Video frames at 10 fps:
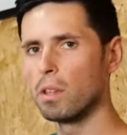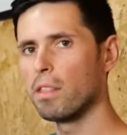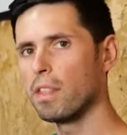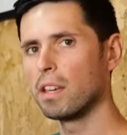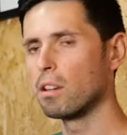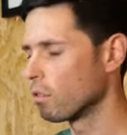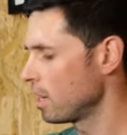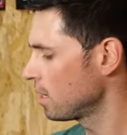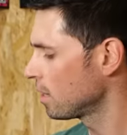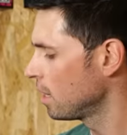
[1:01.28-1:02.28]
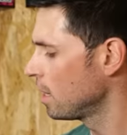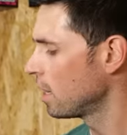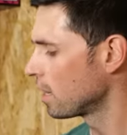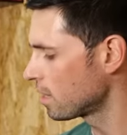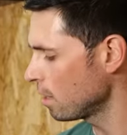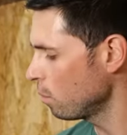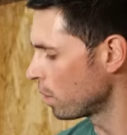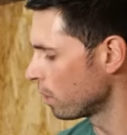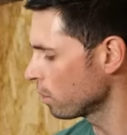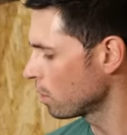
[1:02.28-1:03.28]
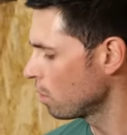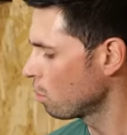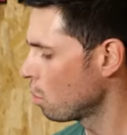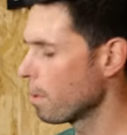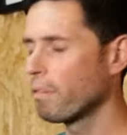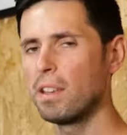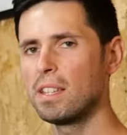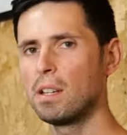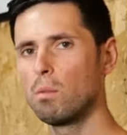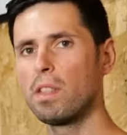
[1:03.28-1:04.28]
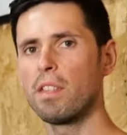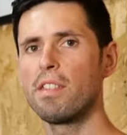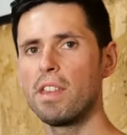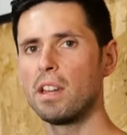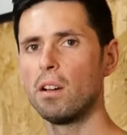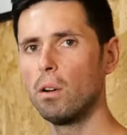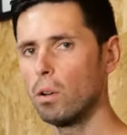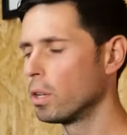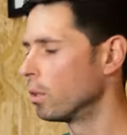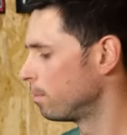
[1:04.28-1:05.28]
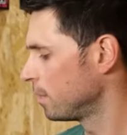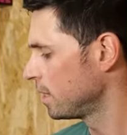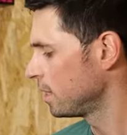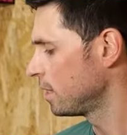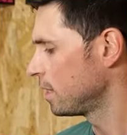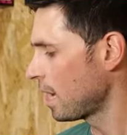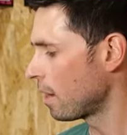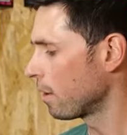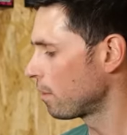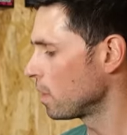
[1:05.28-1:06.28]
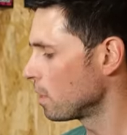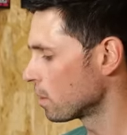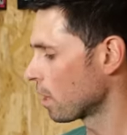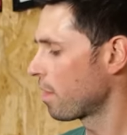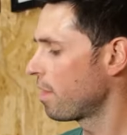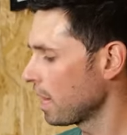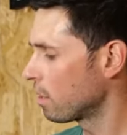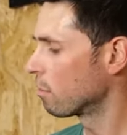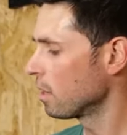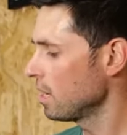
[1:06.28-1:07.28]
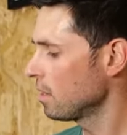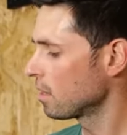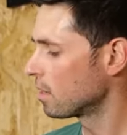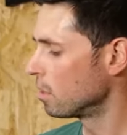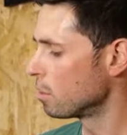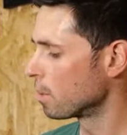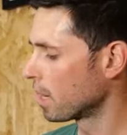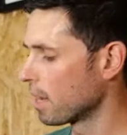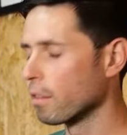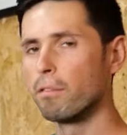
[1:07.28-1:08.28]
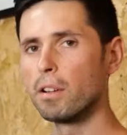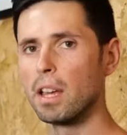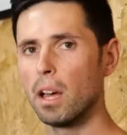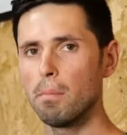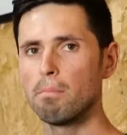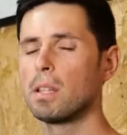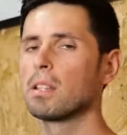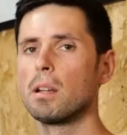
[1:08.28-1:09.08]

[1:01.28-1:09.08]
with a thicker grease, and some wheels will be fitted with a thinner oil. Now, if you use a thick grease to lubricate the free hub, it's